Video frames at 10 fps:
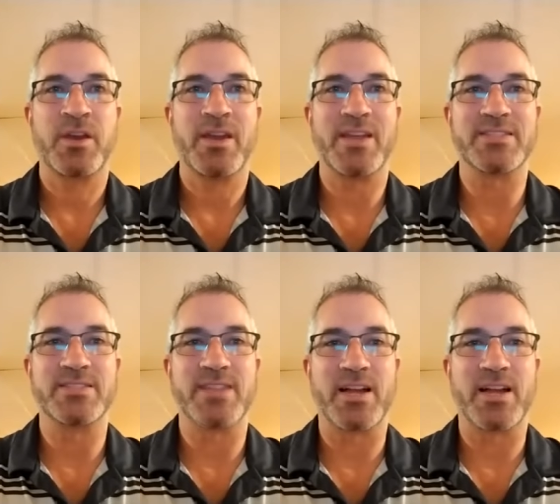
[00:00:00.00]
it's
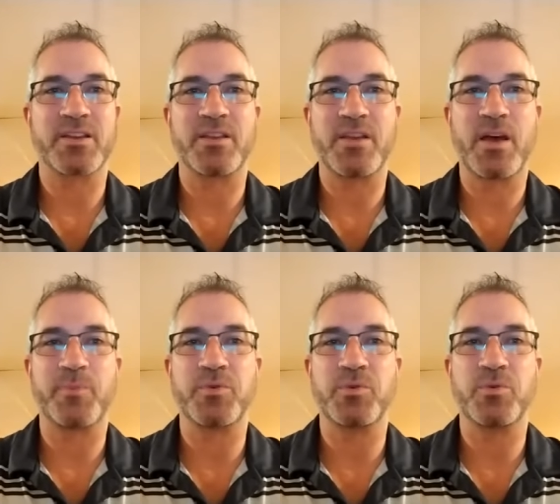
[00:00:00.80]
not going to
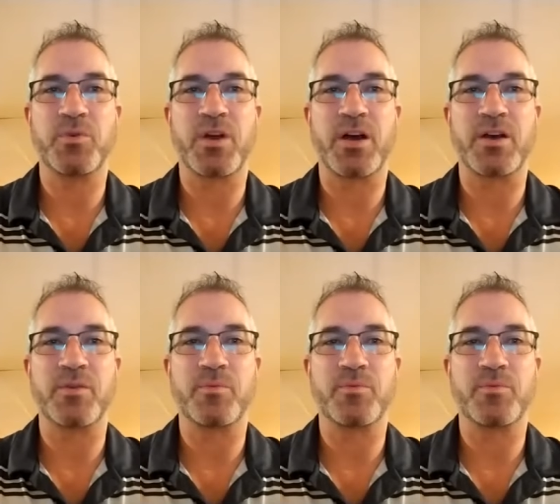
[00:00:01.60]
help you uh,